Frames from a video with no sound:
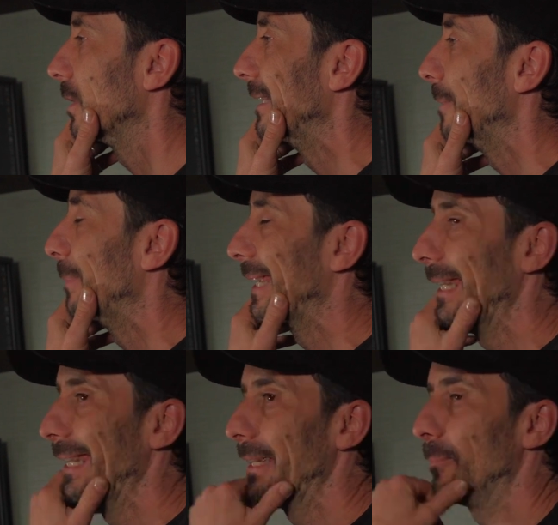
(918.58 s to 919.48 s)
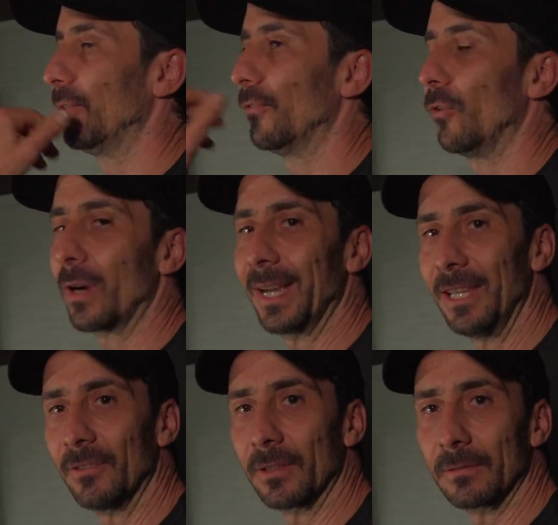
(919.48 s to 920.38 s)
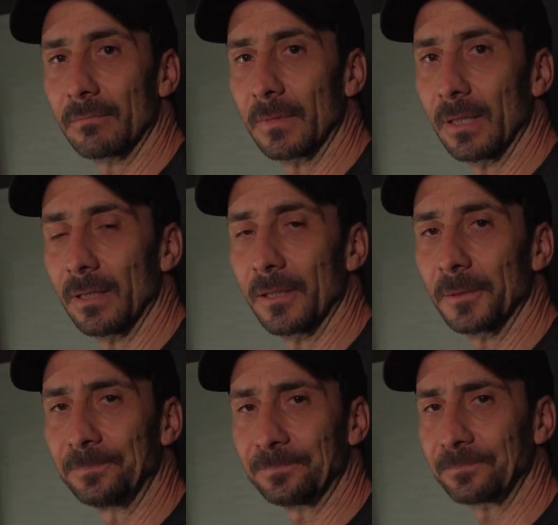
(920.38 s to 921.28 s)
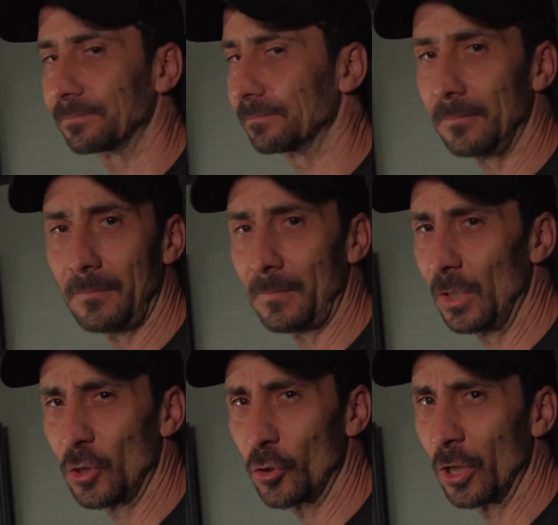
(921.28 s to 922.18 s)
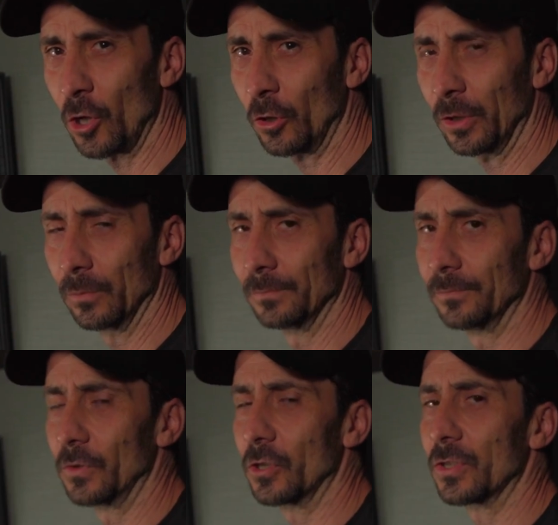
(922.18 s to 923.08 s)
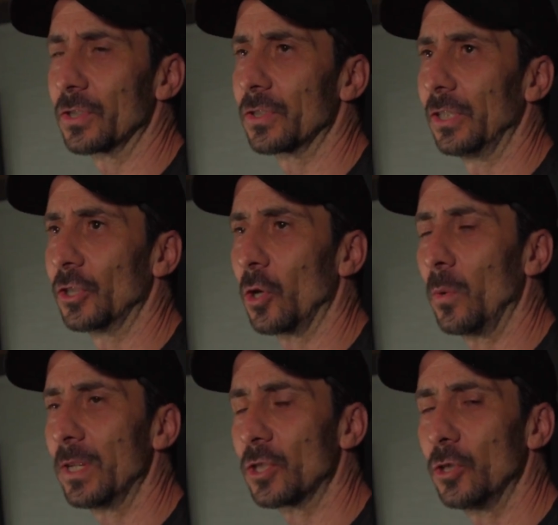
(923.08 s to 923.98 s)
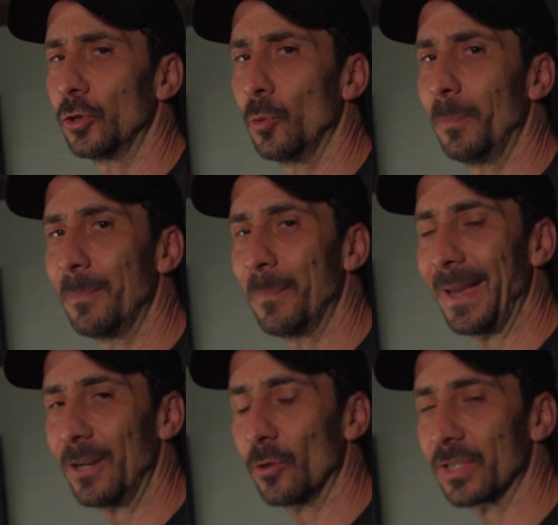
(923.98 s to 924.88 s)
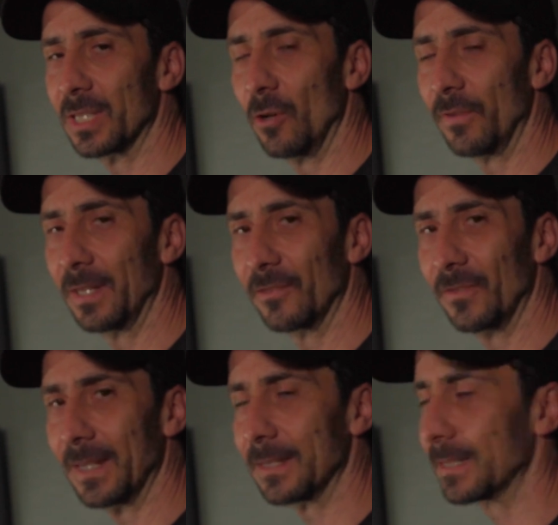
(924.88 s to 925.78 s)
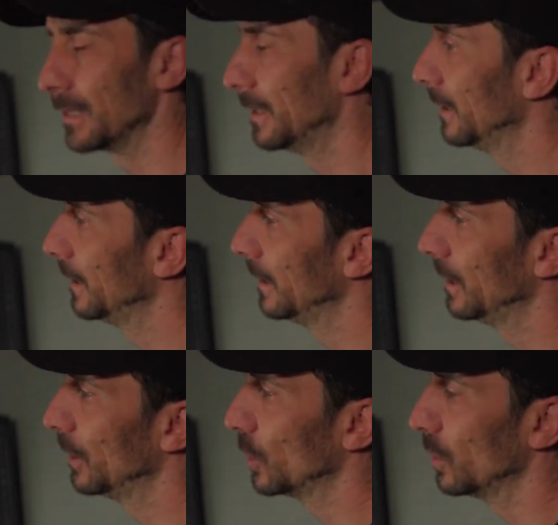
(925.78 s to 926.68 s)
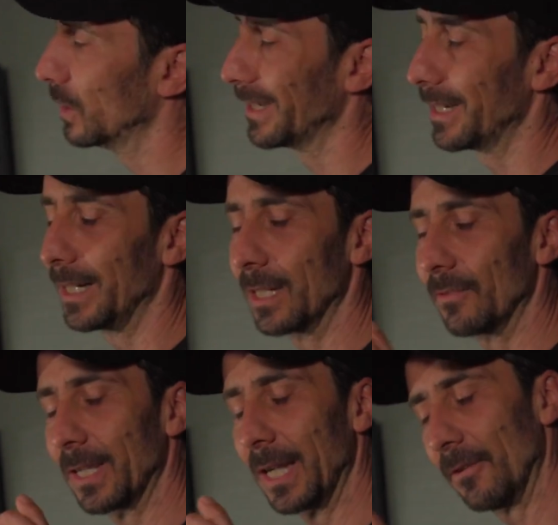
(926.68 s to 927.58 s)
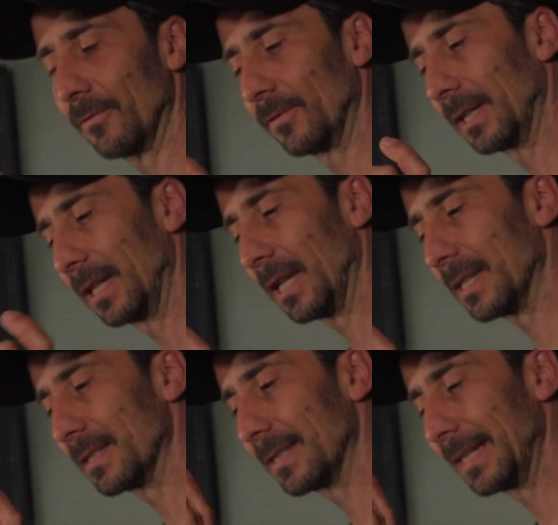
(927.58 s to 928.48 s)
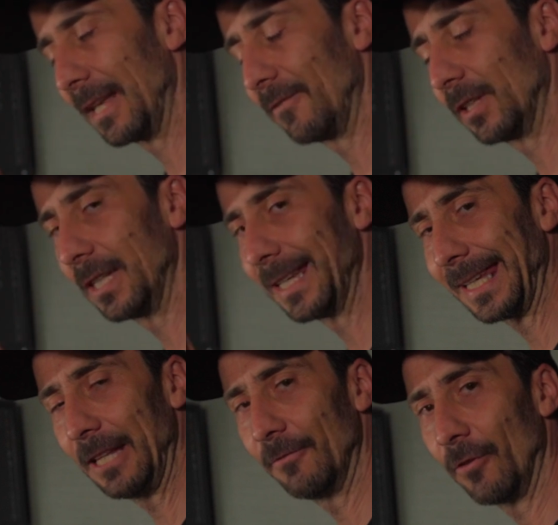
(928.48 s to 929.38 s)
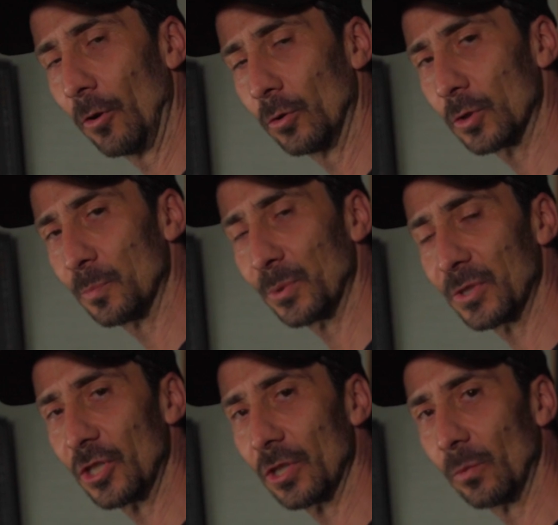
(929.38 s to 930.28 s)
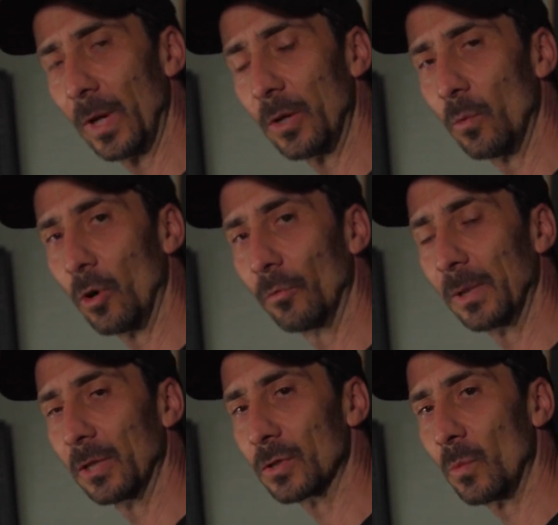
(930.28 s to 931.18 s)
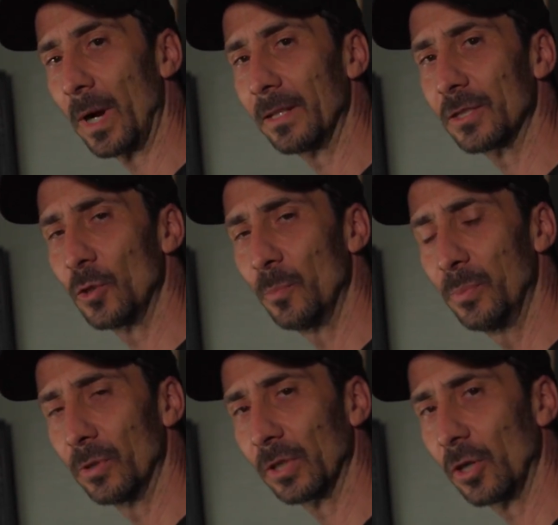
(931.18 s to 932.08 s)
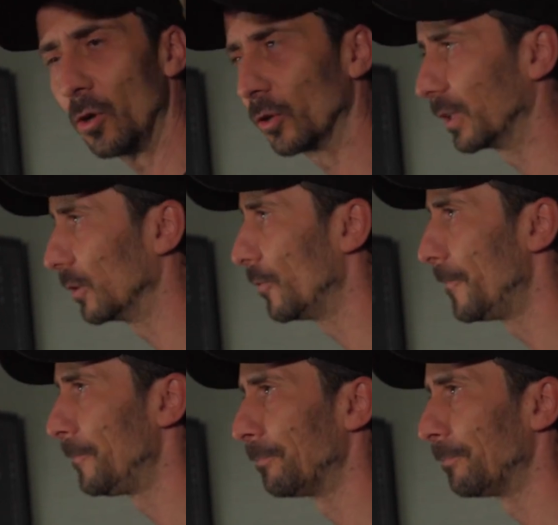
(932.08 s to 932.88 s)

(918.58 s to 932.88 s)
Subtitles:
in the beginning before I even shoot the cocktail. It's always good to prepare yourself in advance so you can kind of have the glass and everything in focus position where you want, because once you pour the cocktail,